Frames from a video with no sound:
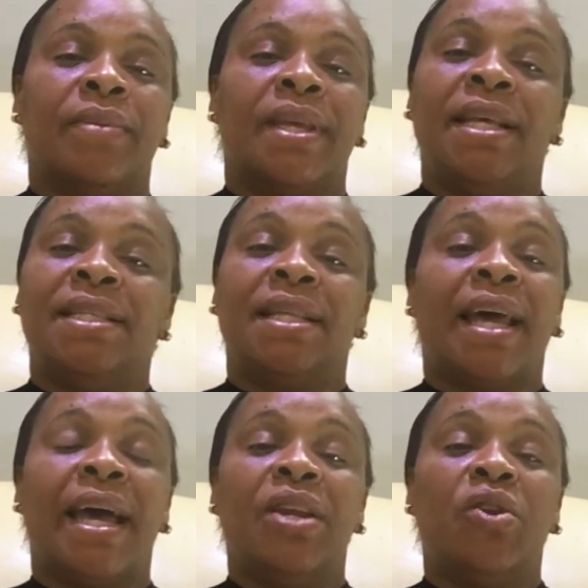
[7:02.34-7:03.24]
is
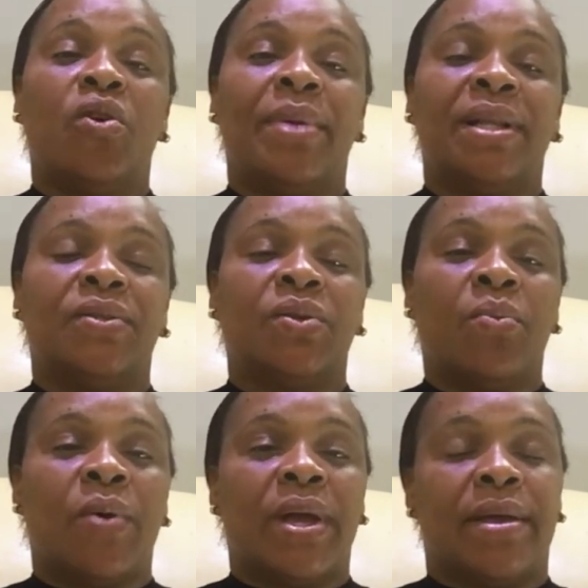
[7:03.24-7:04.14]
lying dormant
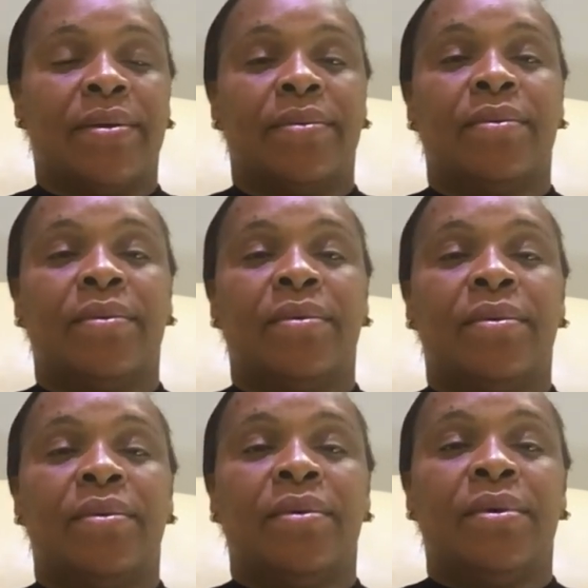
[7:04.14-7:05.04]
somewhere.
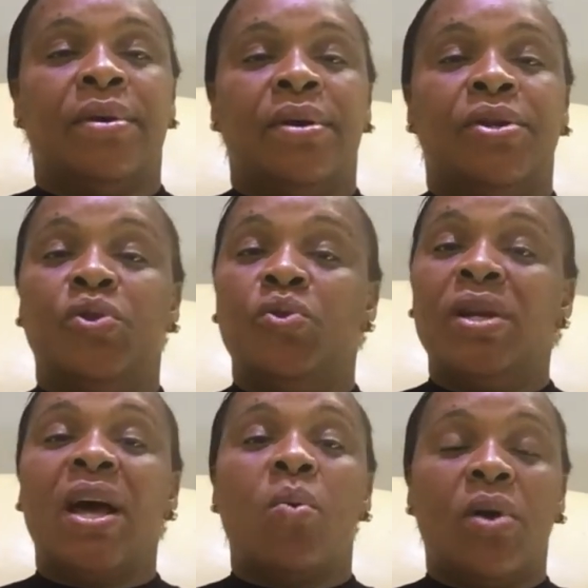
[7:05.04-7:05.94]
Do you know
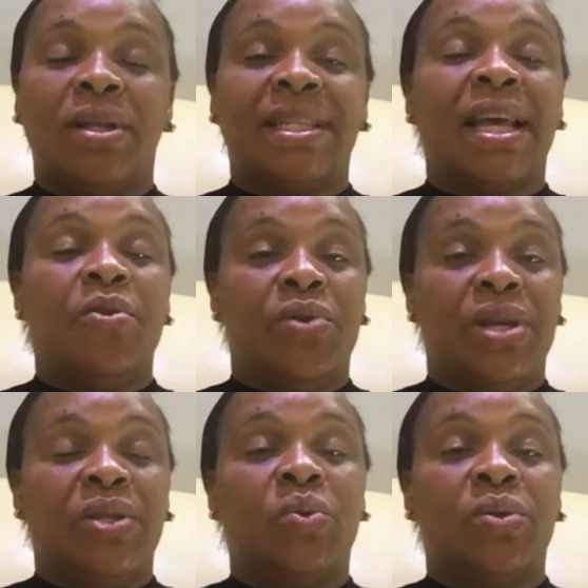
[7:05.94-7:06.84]
that what you
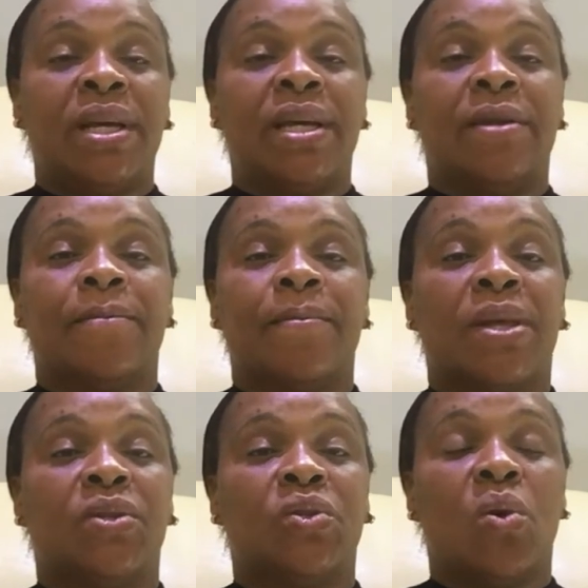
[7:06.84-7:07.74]
need today,
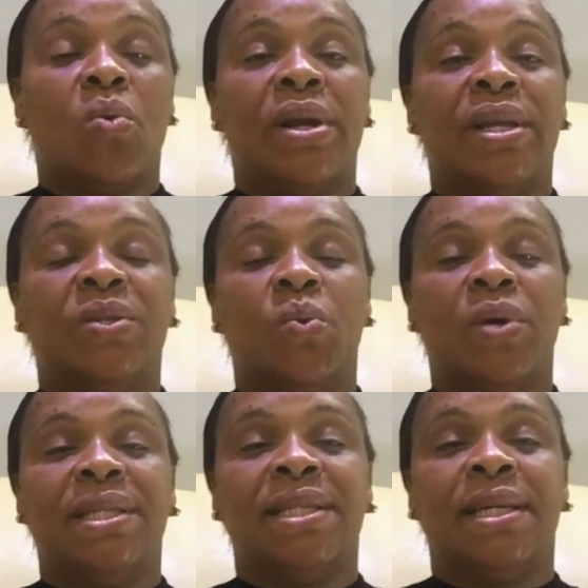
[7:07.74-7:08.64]
someone is
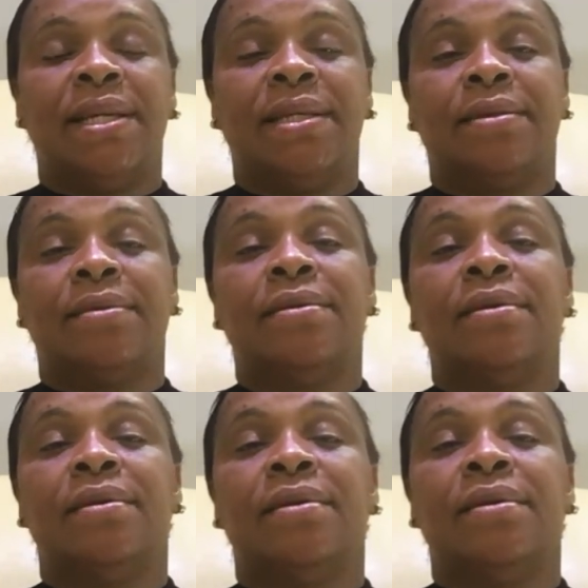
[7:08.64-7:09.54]
wasting it?
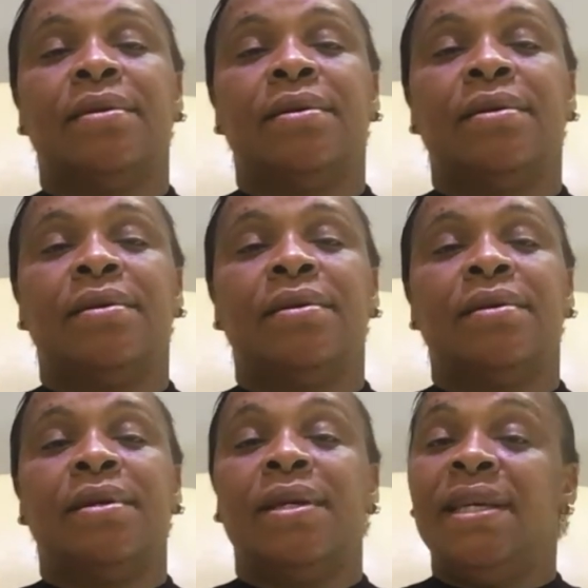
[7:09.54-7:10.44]

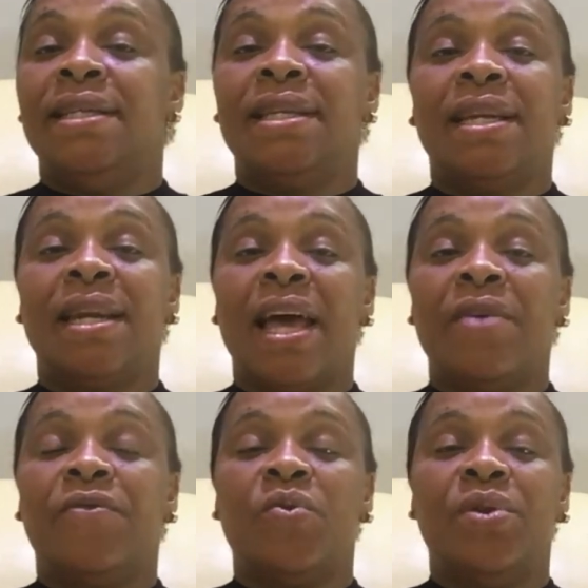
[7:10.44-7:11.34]
Is it
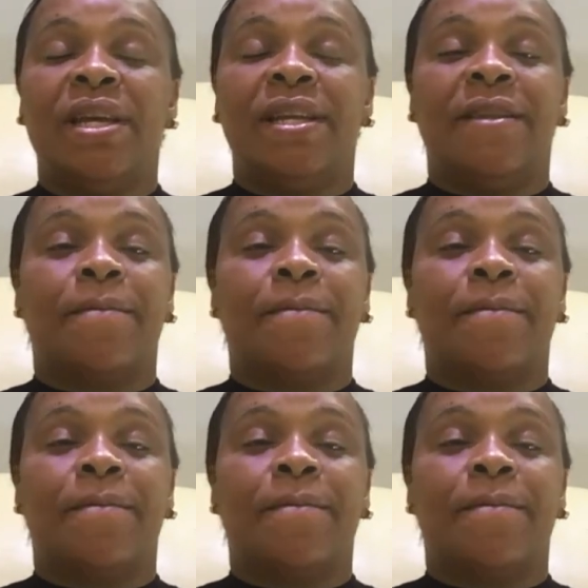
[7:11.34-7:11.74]
life you need?